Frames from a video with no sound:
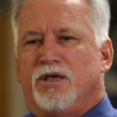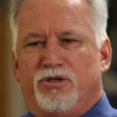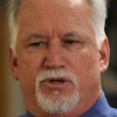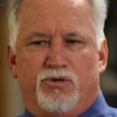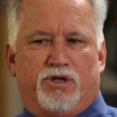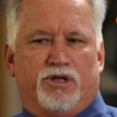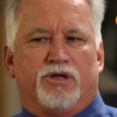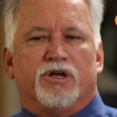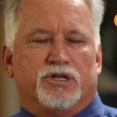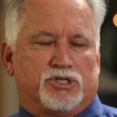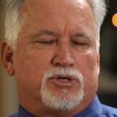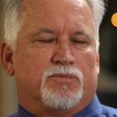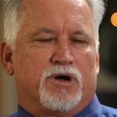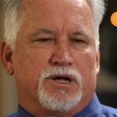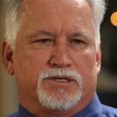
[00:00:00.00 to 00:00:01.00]
You can
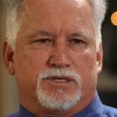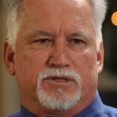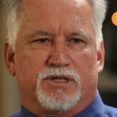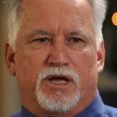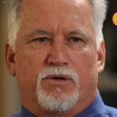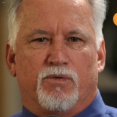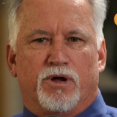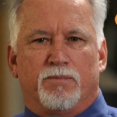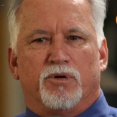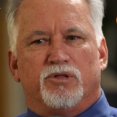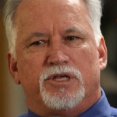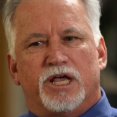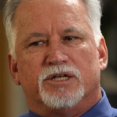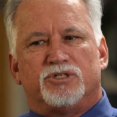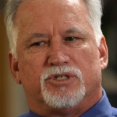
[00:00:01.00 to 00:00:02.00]
customize it that way.
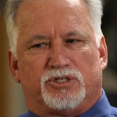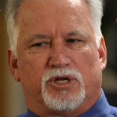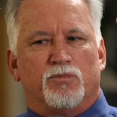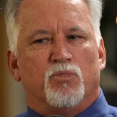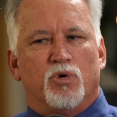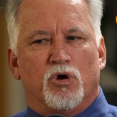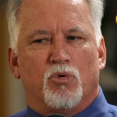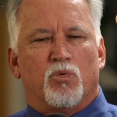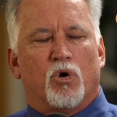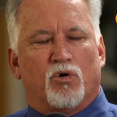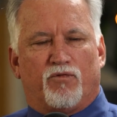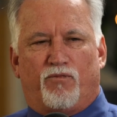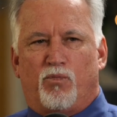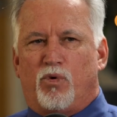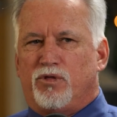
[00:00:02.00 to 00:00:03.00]
But yes, some will
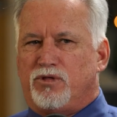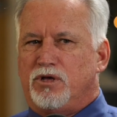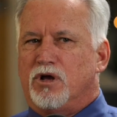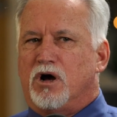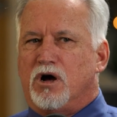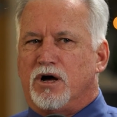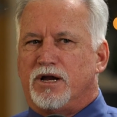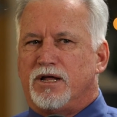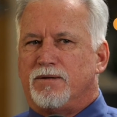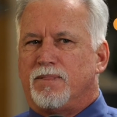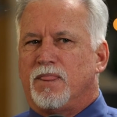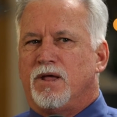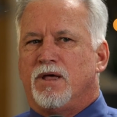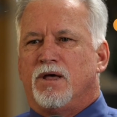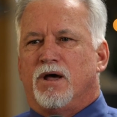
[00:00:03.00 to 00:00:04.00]
work with you on it,
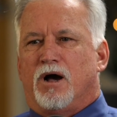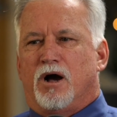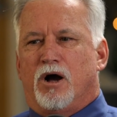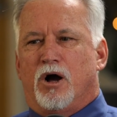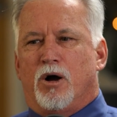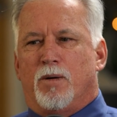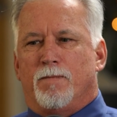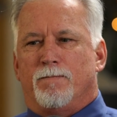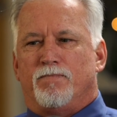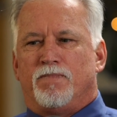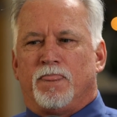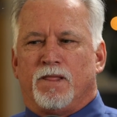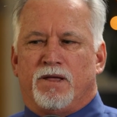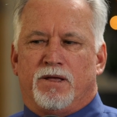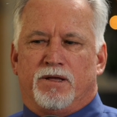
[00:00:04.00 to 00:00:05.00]

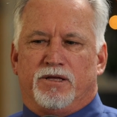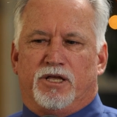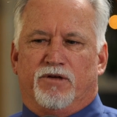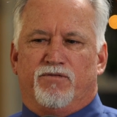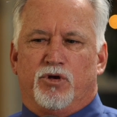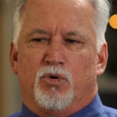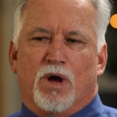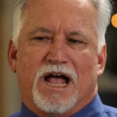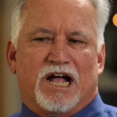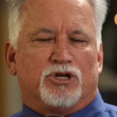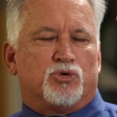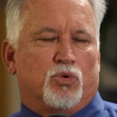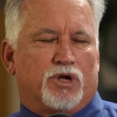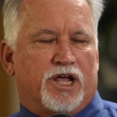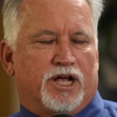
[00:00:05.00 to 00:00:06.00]
give you
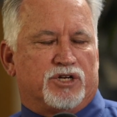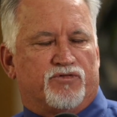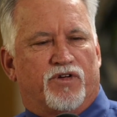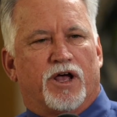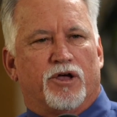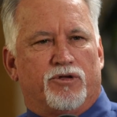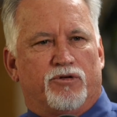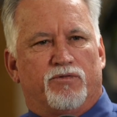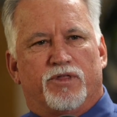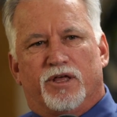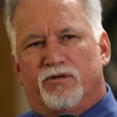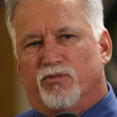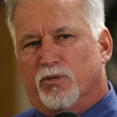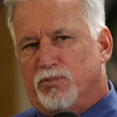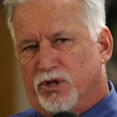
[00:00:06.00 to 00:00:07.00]
actual cash value,
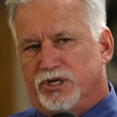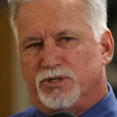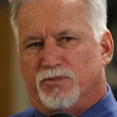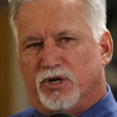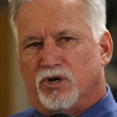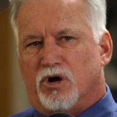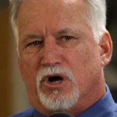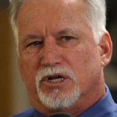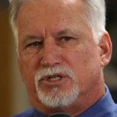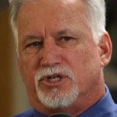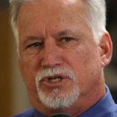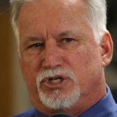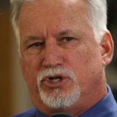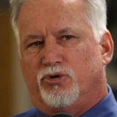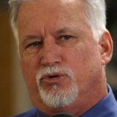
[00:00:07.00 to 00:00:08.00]
then replacement cost
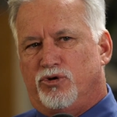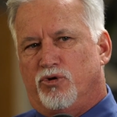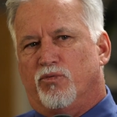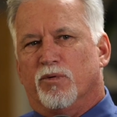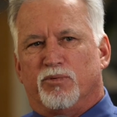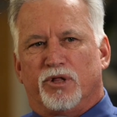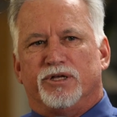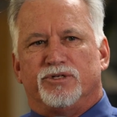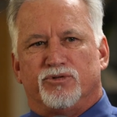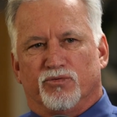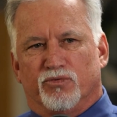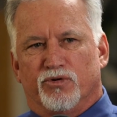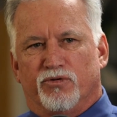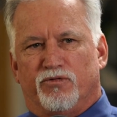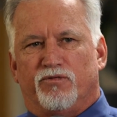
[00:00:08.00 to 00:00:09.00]
until you replace the
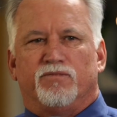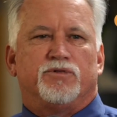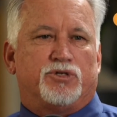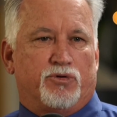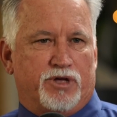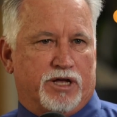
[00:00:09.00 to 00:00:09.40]
roof. So